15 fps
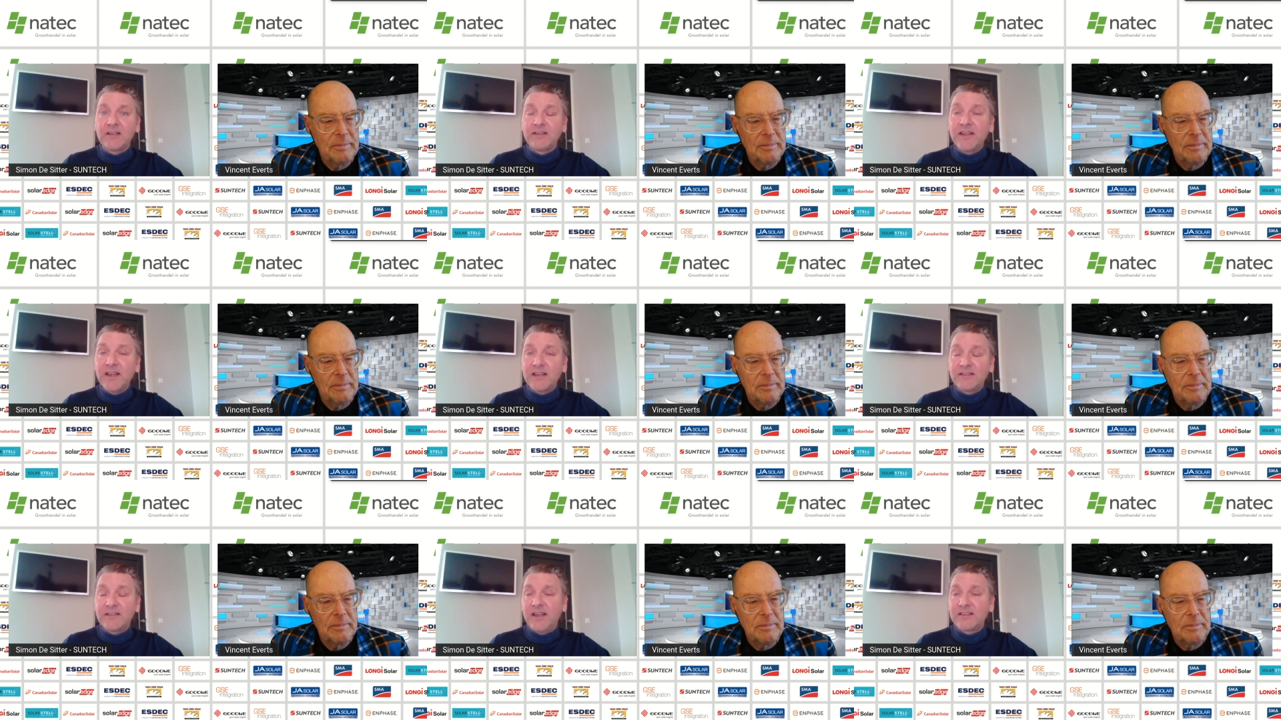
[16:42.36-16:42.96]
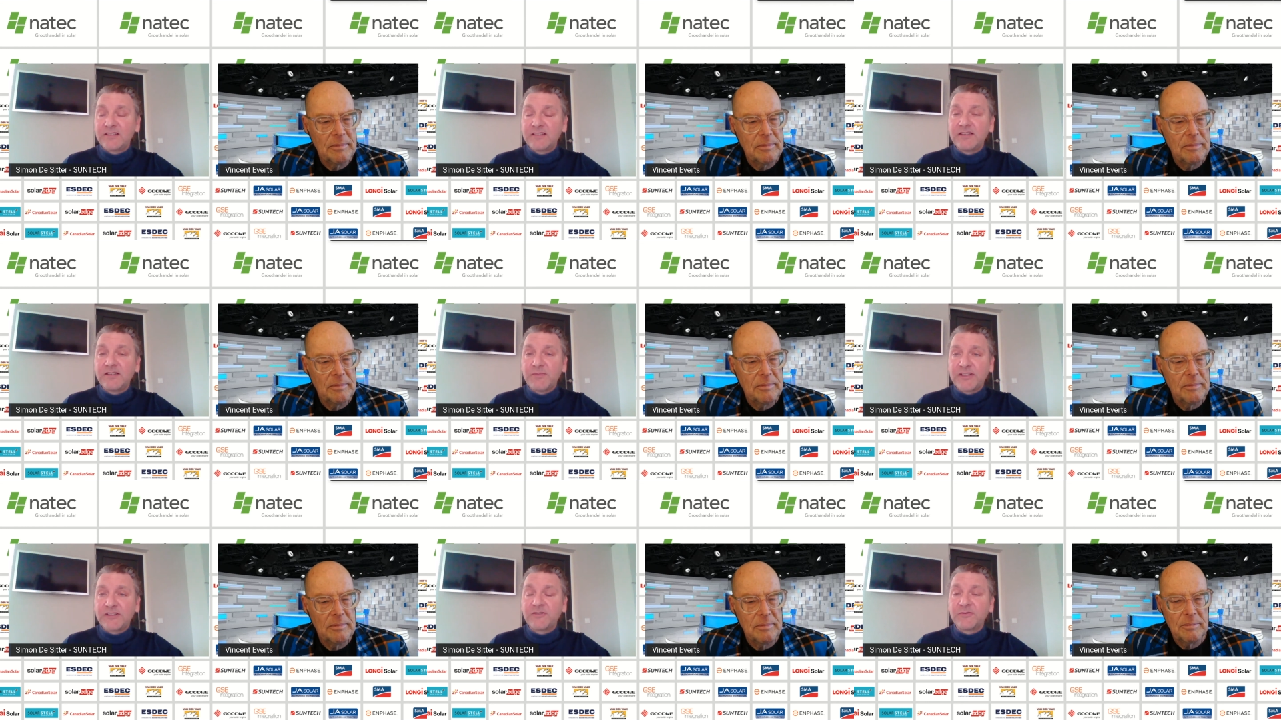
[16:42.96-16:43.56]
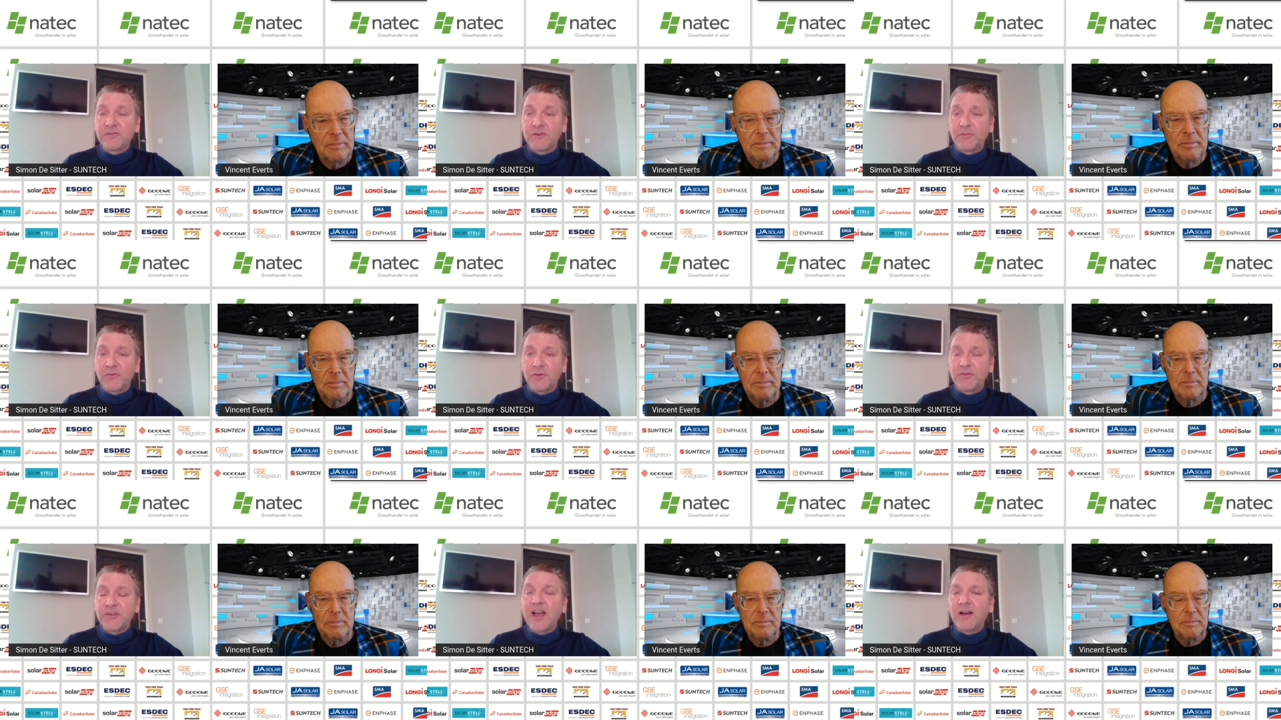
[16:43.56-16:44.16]
Speaker 1: They they actually back to
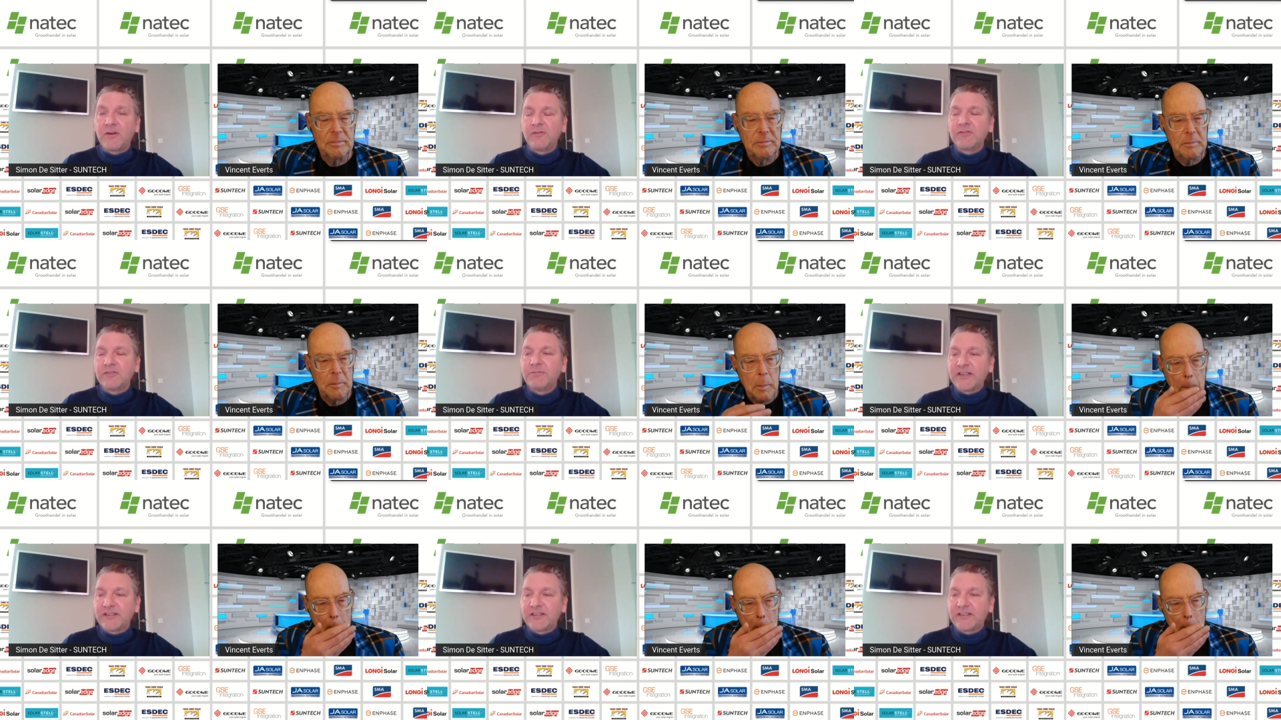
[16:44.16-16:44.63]
normal. Yeah, good.